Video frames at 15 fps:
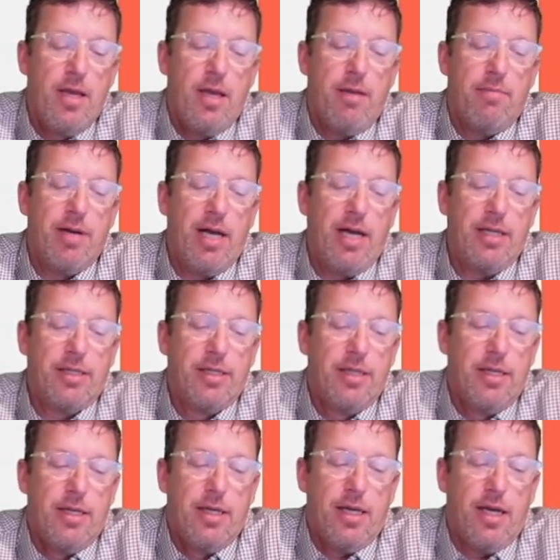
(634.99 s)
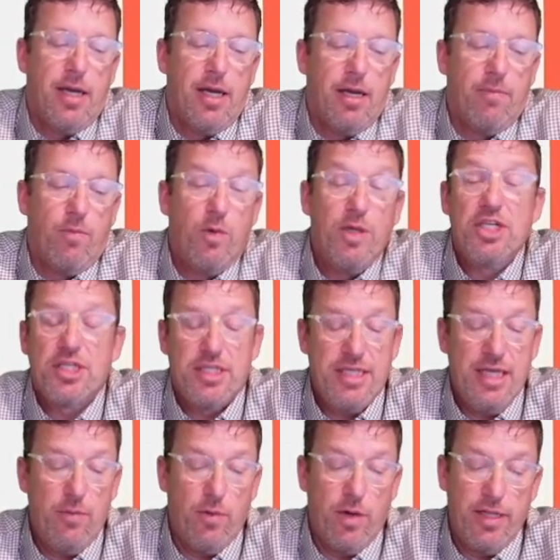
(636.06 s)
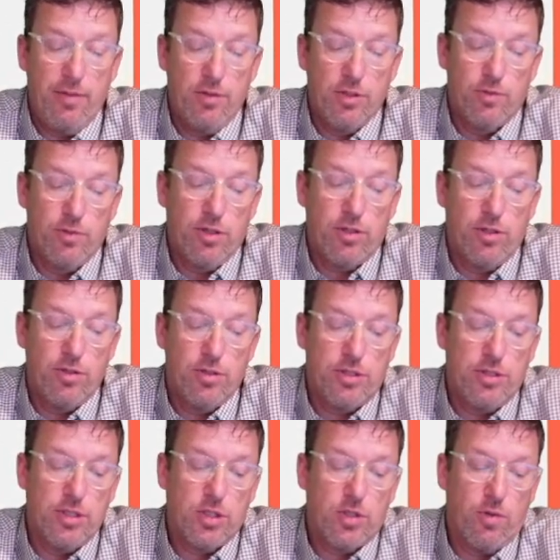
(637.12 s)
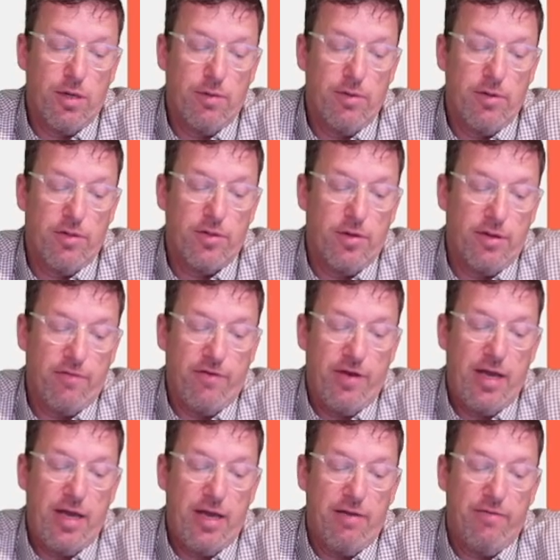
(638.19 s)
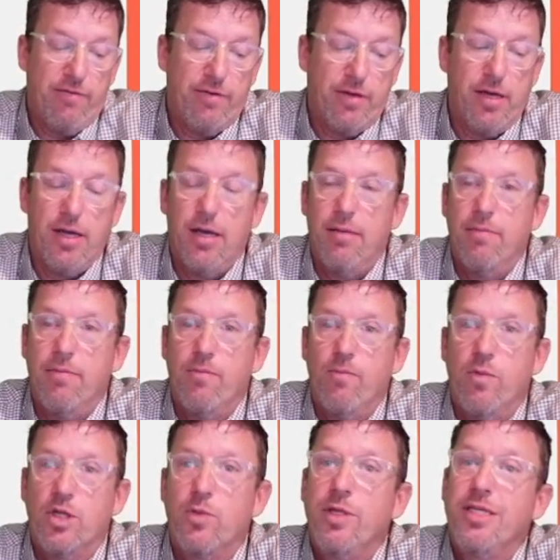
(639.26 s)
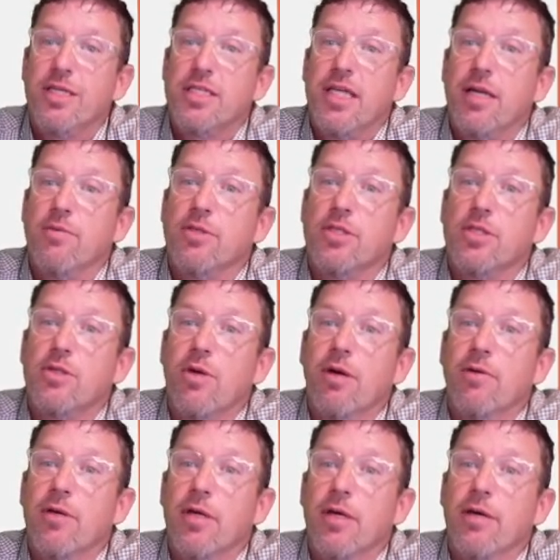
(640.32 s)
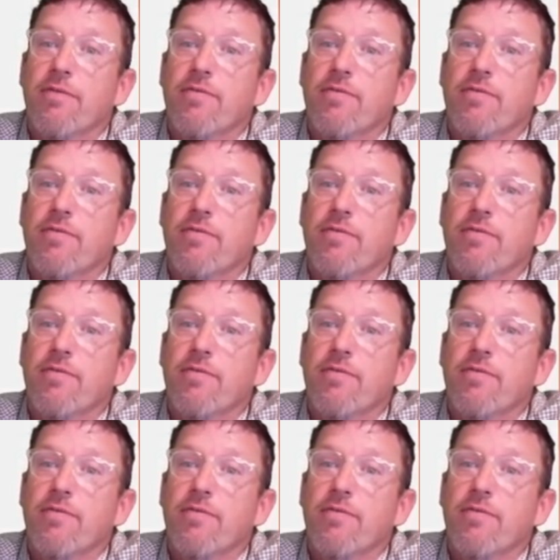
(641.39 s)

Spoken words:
But we just did one that was real close to the square root of 35, which we just said it was the square root of